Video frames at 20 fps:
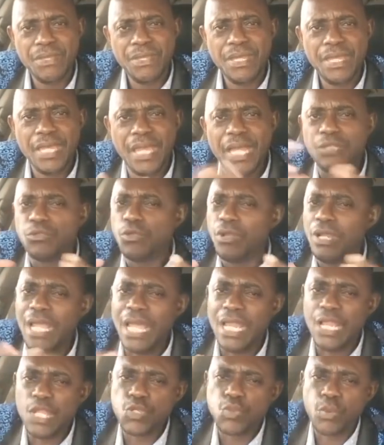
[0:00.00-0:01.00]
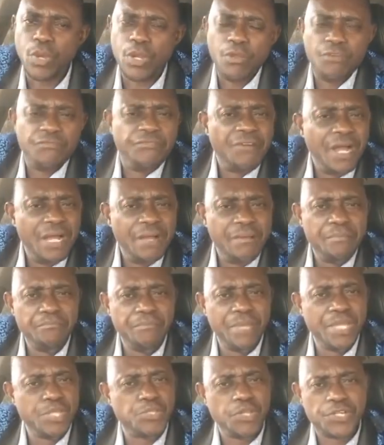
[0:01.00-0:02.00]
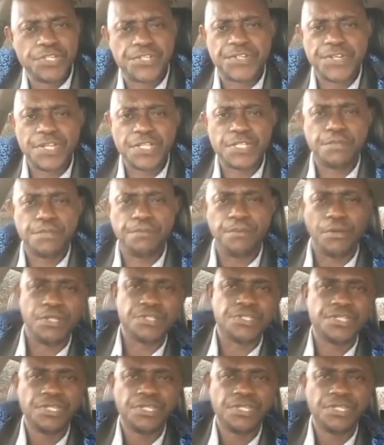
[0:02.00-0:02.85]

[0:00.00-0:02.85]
Edo line is one of our major transport